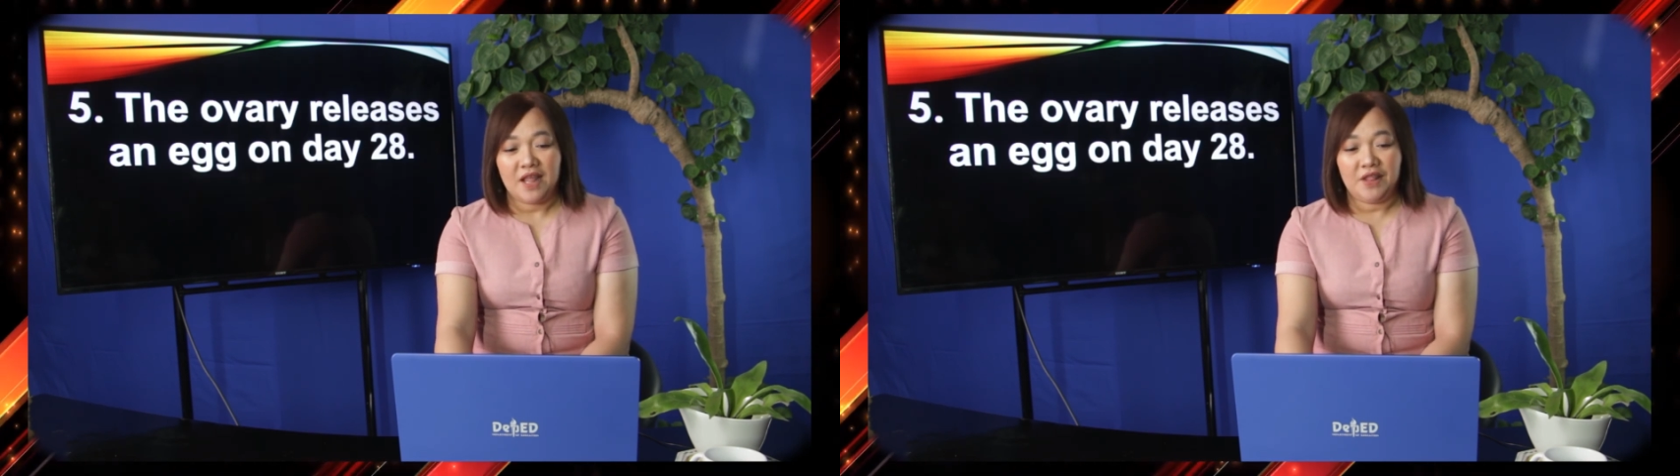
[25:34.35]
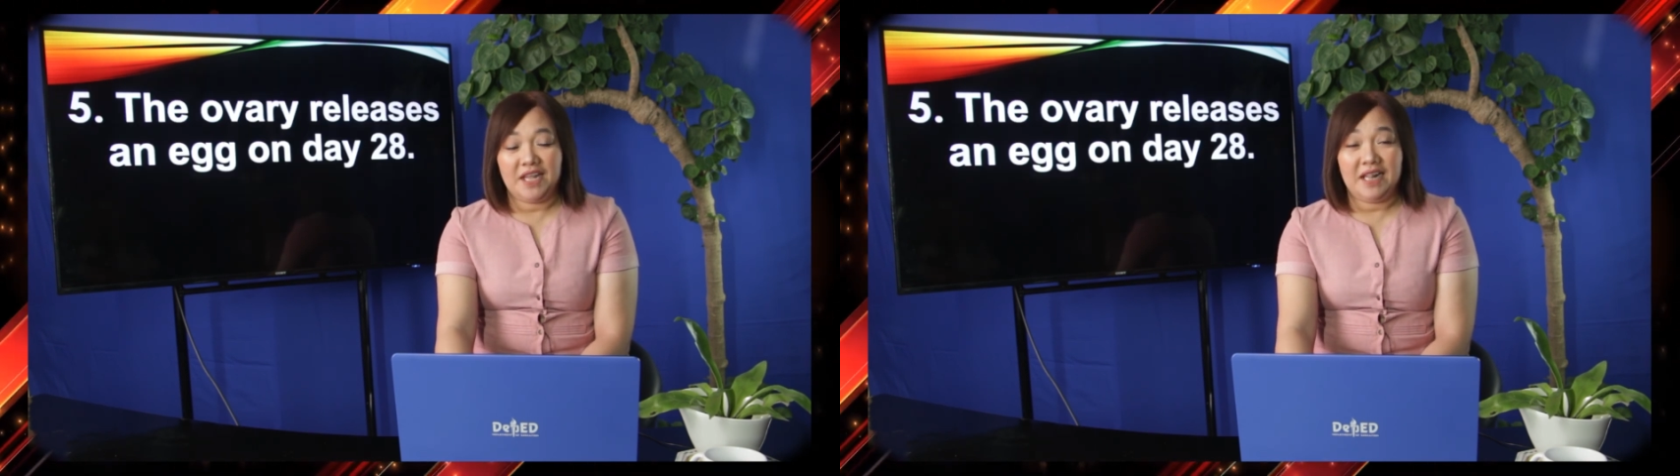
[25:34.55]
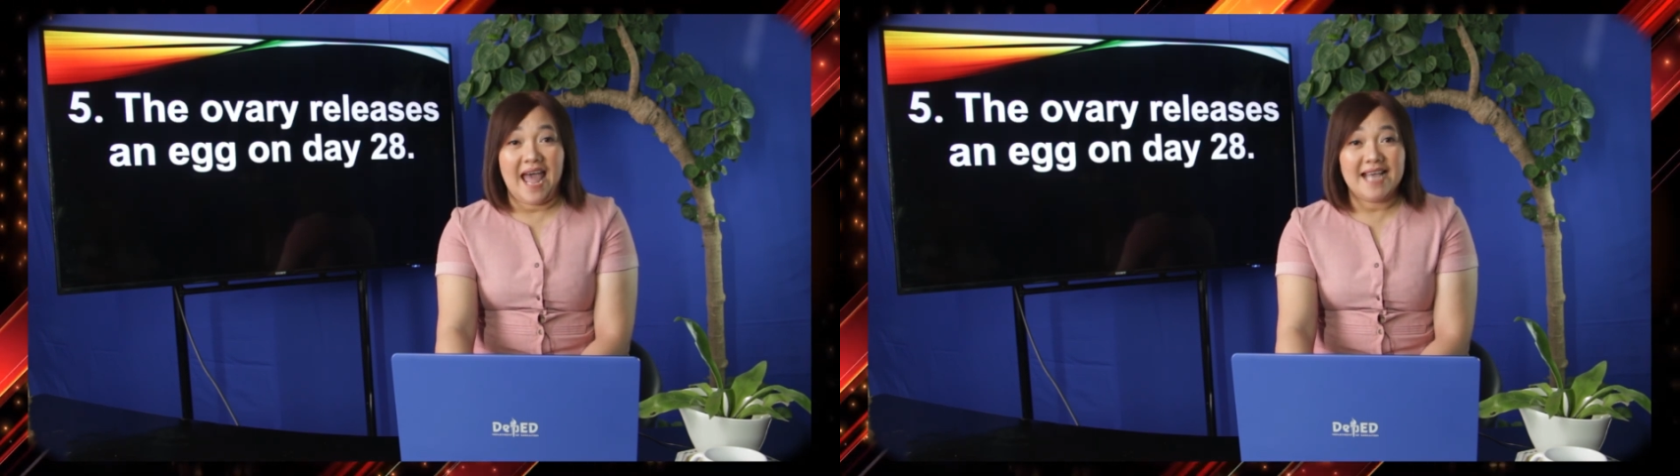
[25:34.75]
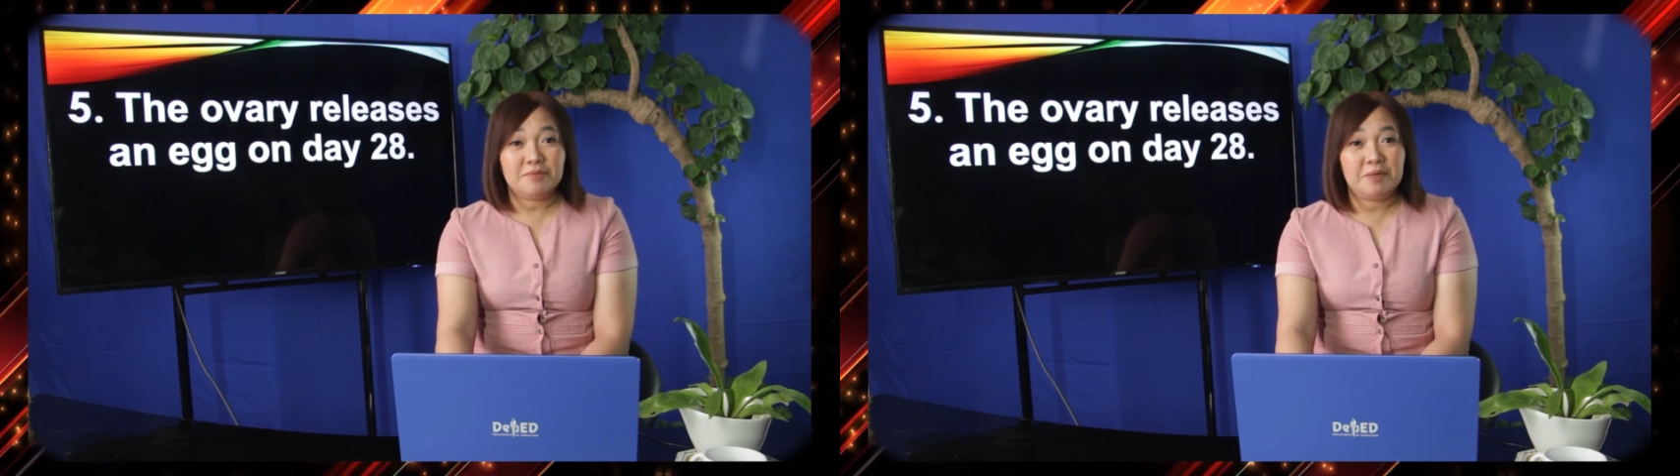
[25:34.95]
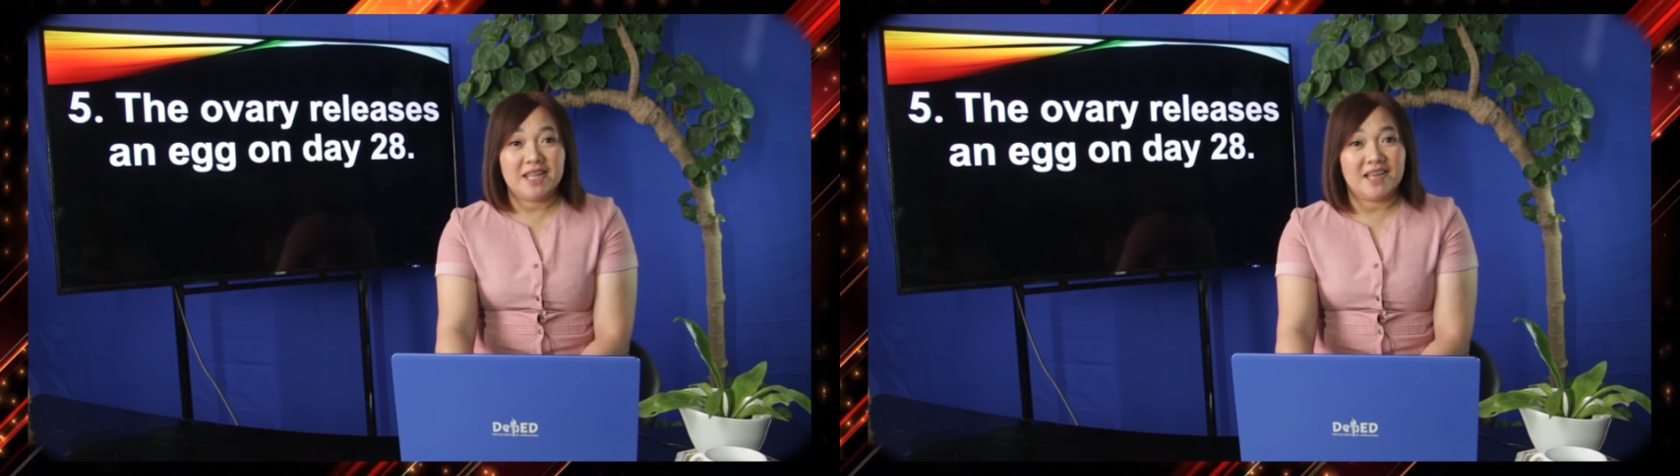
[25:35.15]
Then
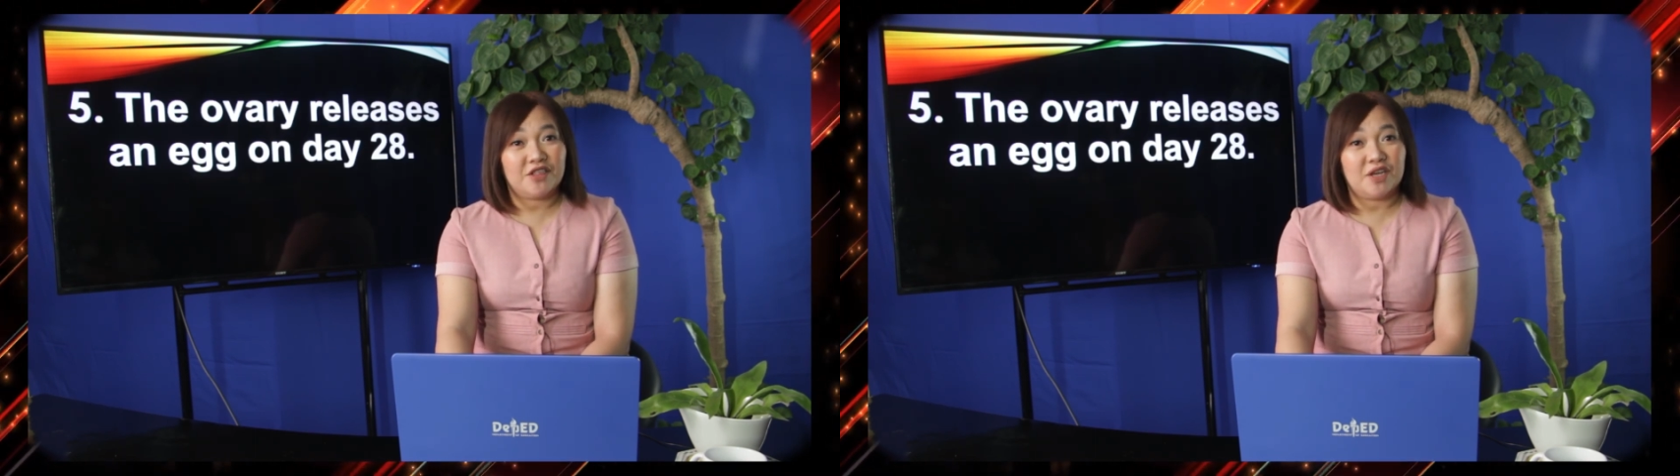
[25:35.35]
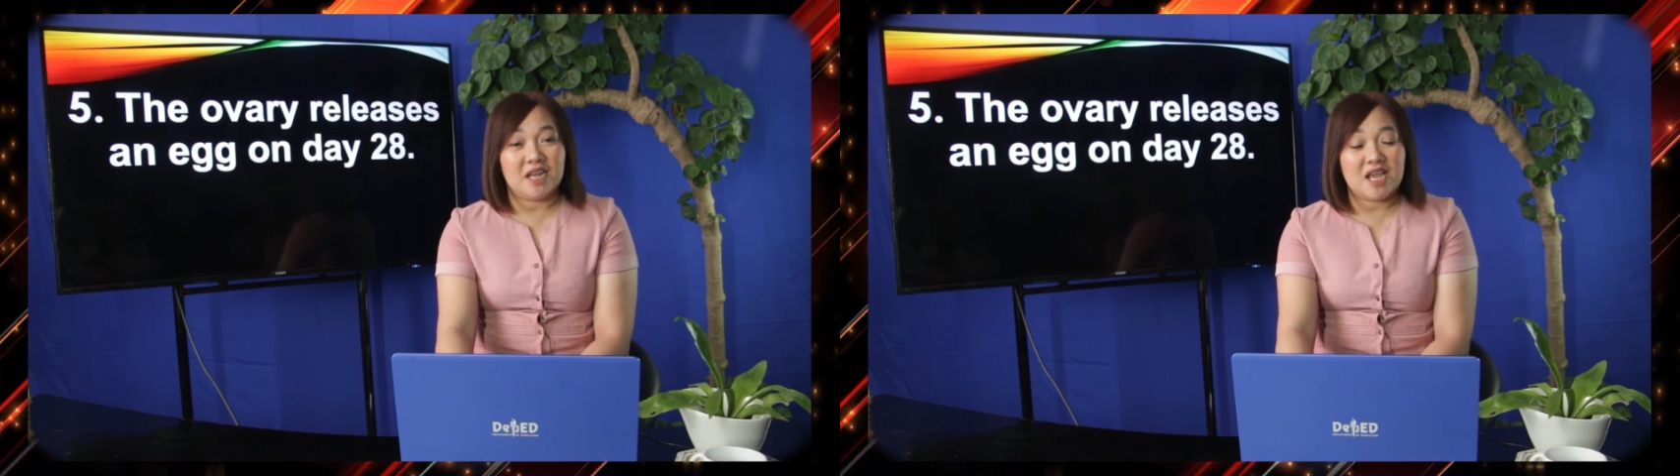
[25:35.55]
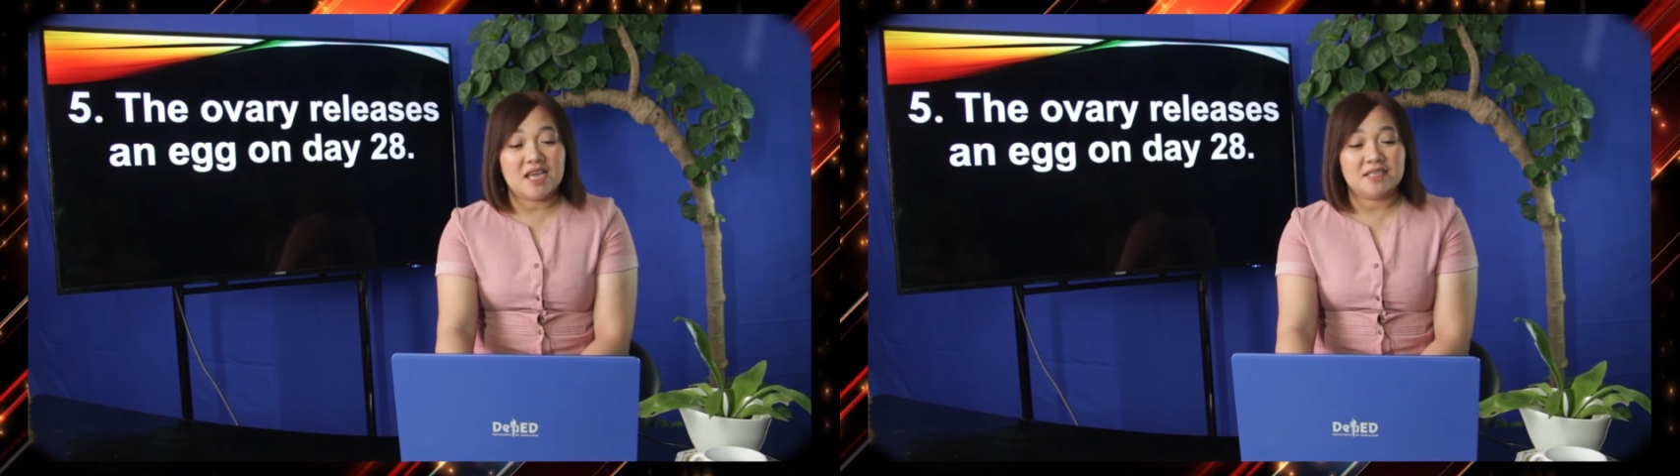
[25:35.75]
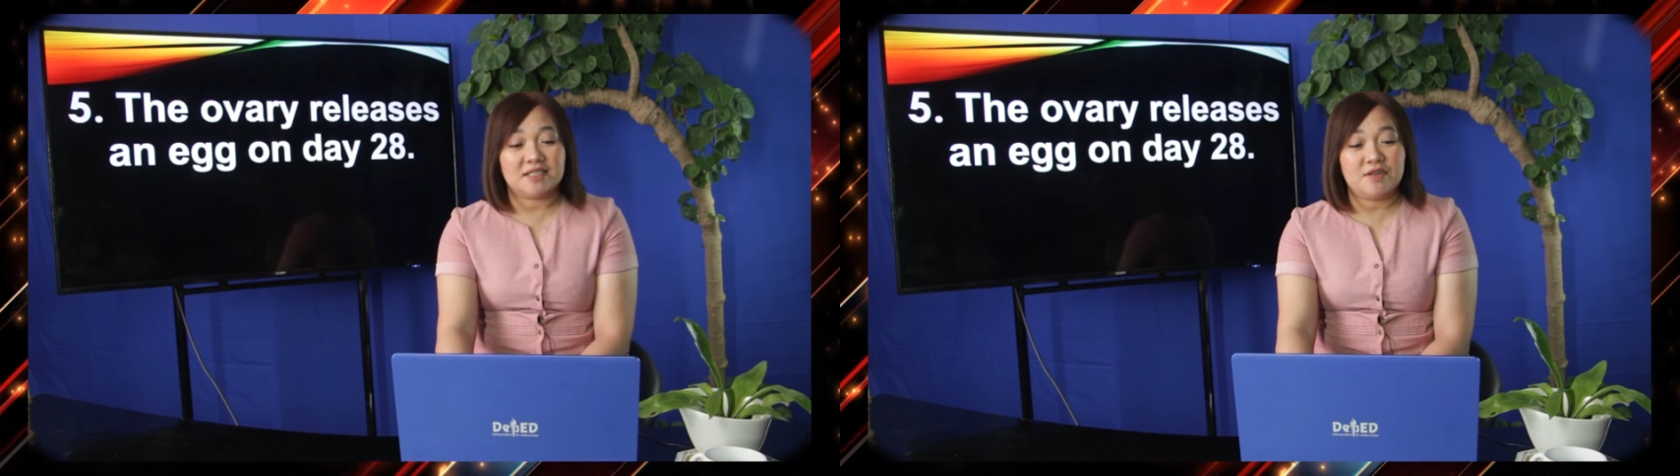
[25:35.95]
last but not the least,